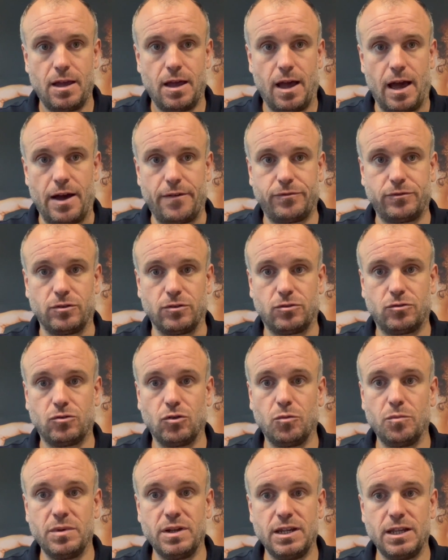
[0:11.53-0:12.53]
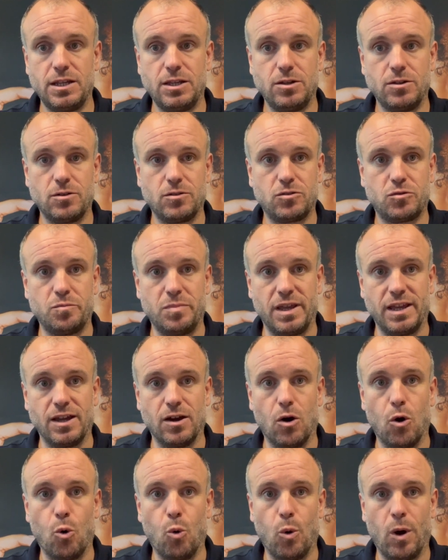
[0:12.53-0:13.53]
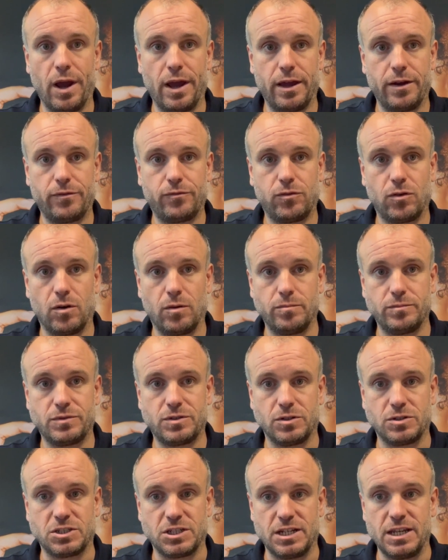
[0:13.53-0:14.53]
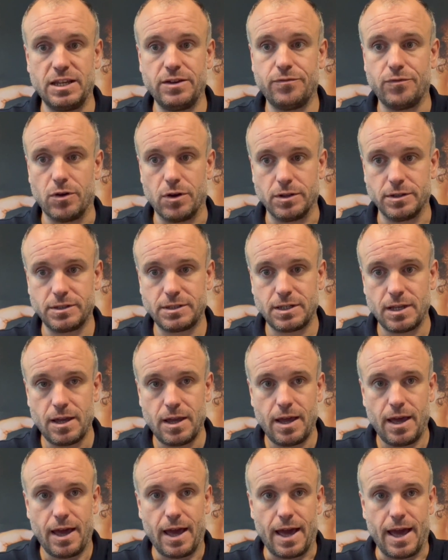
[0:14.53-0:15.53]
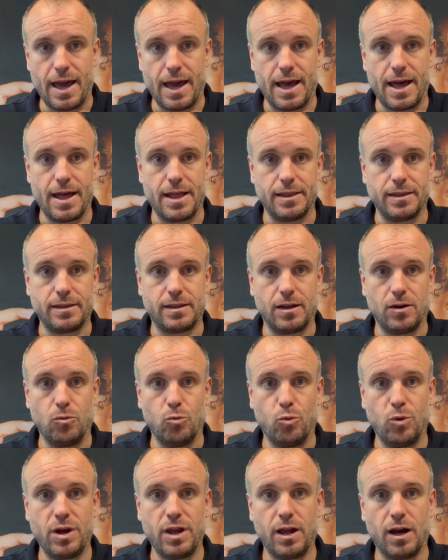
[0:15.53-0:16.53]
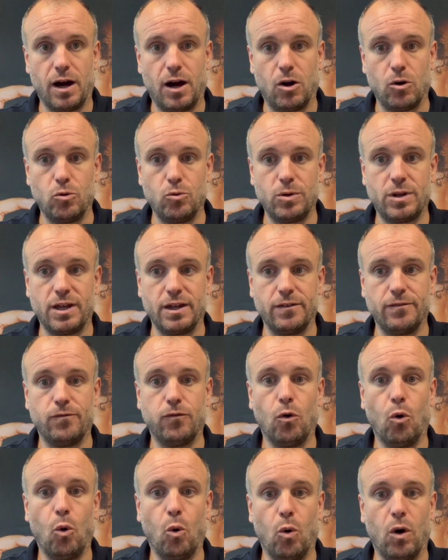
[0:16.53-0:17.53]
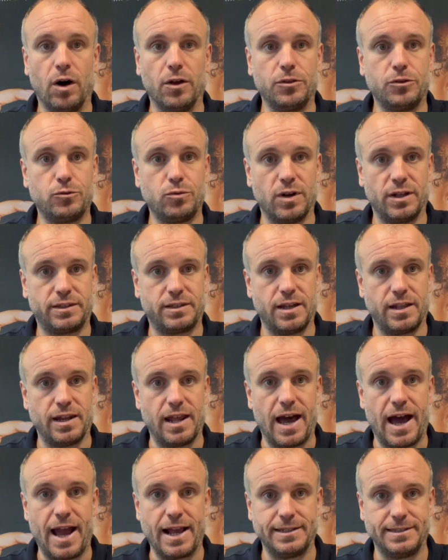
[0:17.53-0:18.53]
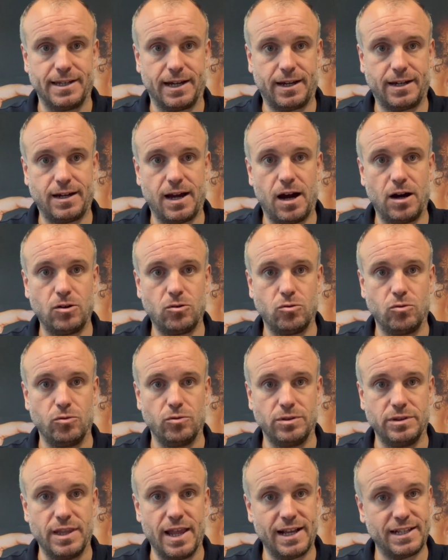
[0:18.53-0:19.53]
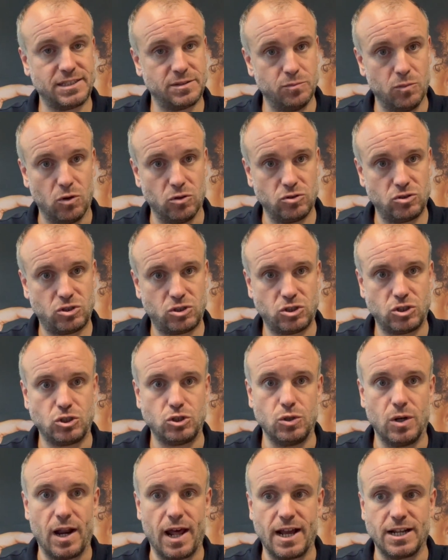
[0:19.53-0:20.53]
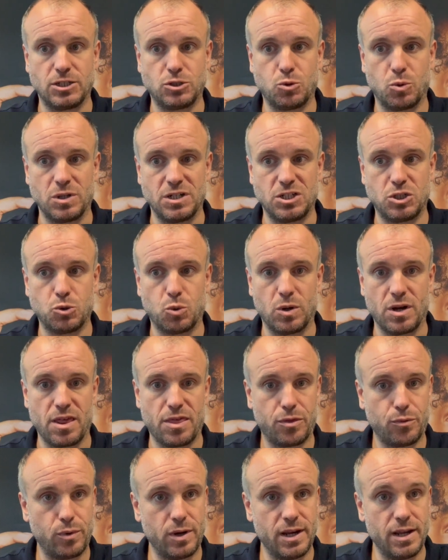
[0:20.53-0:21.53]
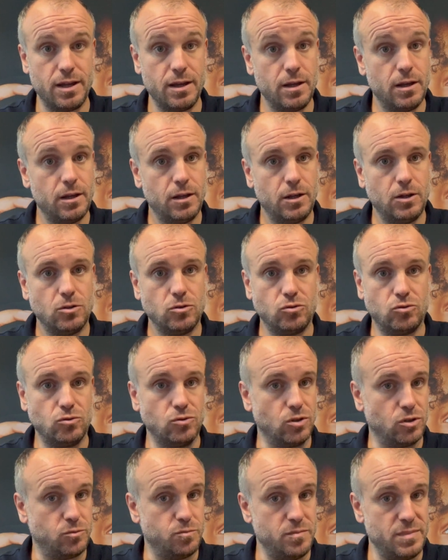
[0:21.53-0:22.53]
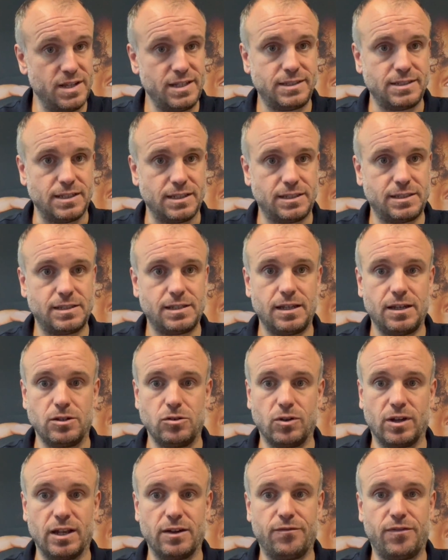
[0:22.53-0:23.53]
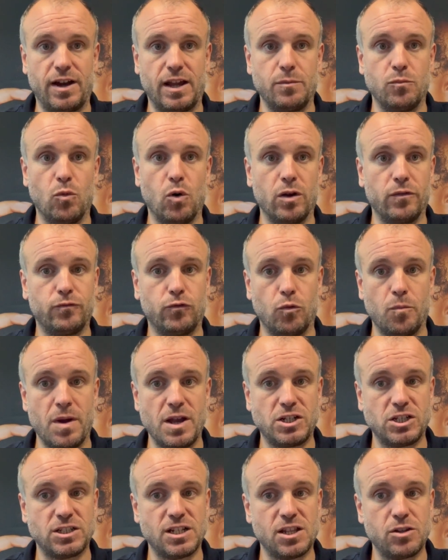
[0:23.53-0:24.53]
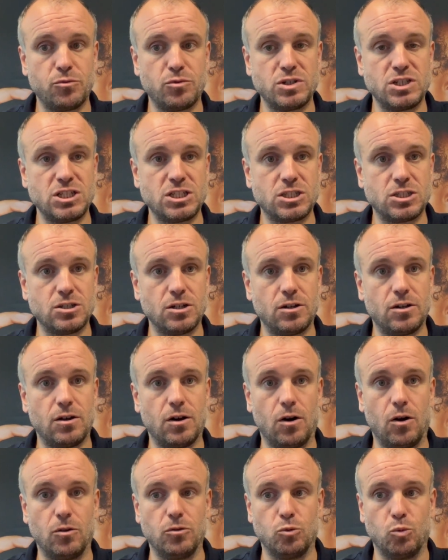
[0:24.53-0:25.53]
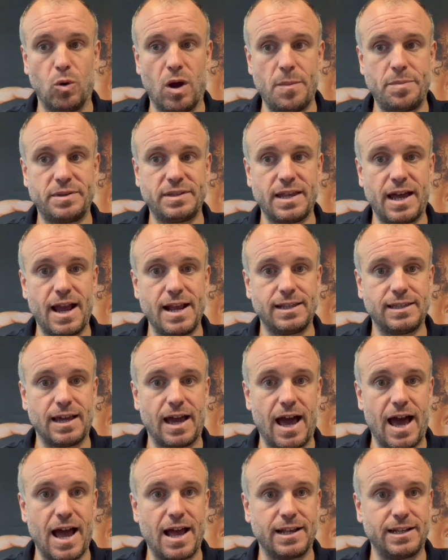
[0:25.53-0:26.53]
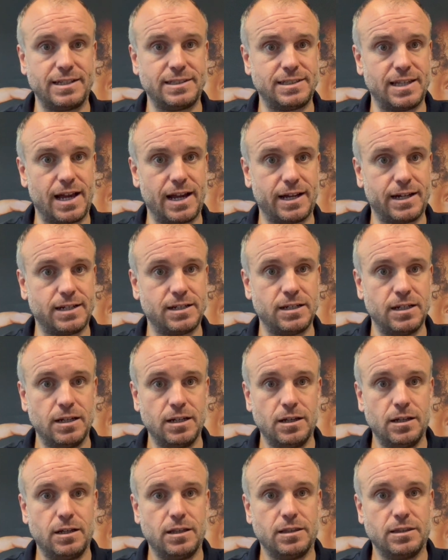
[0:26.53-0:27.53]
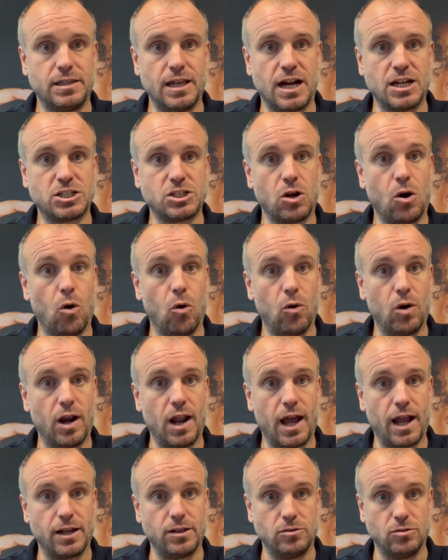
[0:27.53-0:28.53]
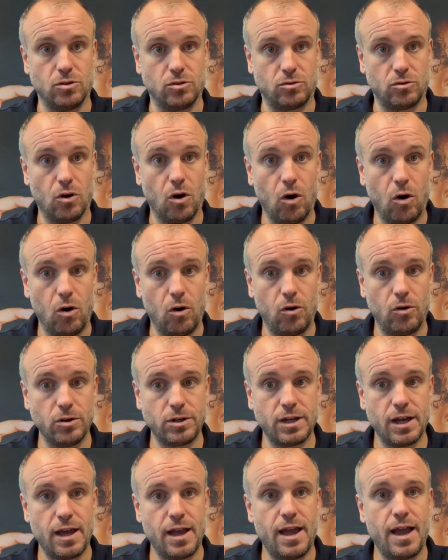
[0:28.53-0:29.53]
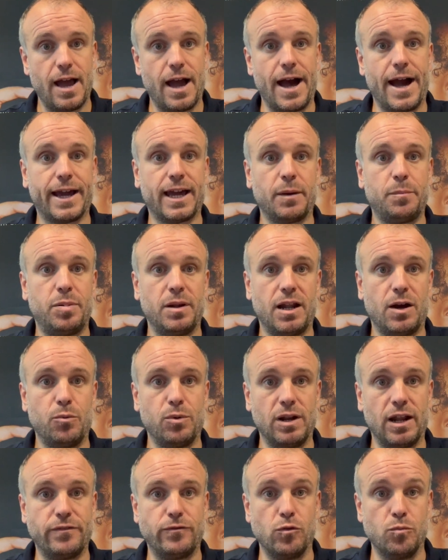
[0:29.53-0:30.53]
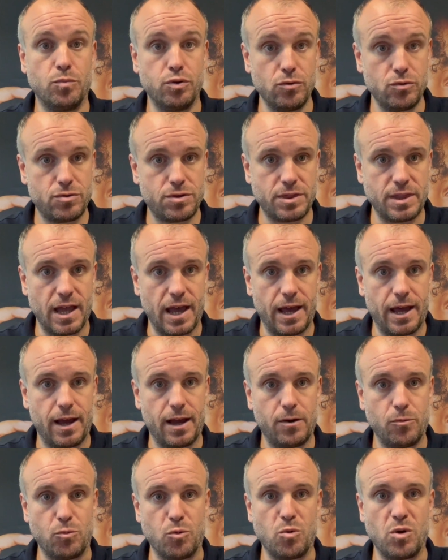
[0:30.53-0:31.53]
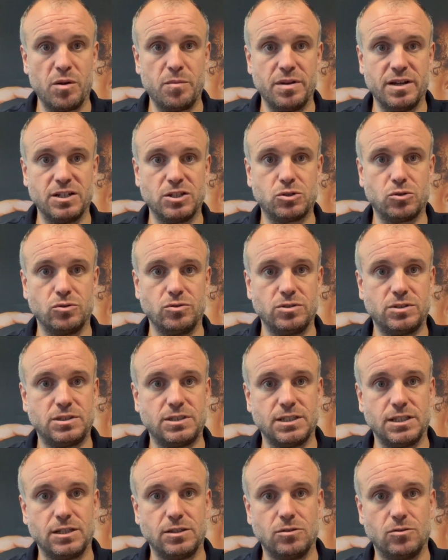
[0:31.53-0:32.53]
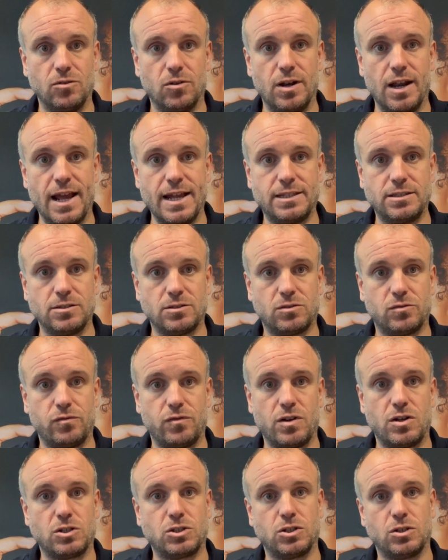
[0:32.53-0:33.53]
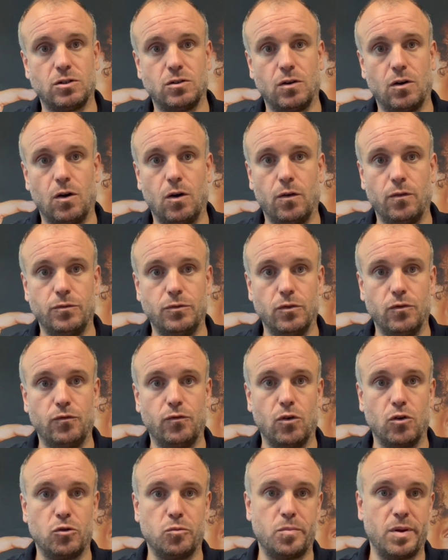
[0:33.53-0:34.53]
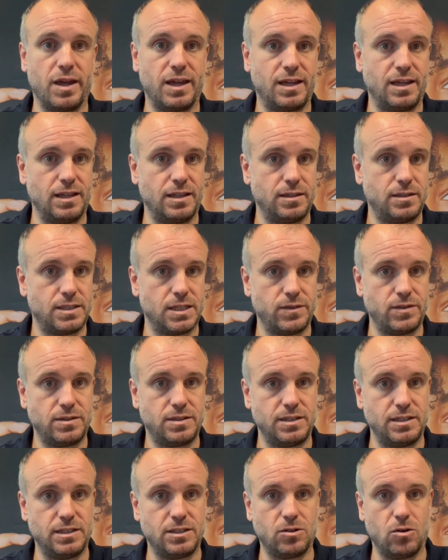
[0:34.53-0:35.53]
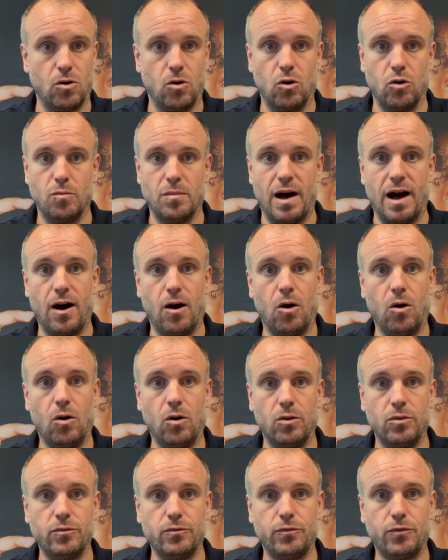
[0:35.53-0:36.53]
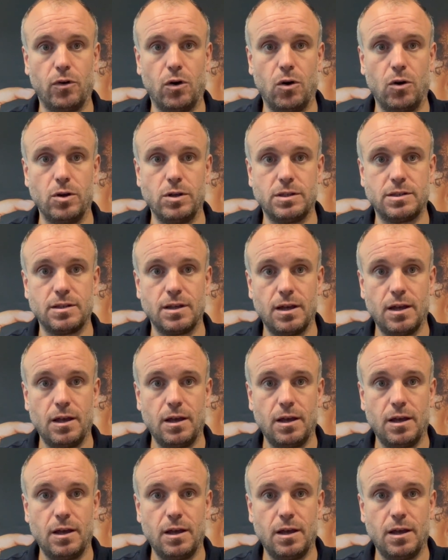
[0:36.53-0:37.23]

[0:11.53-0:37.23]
after so many years being away from such events, and we are looking forward to attend ISAC Cancun next month, July 2023. Do not miss it. You can find more information and register on the website isac-online.org. Acapela will have a booth there. We will be introducing the latest version of the voice banking services called My Own Voice.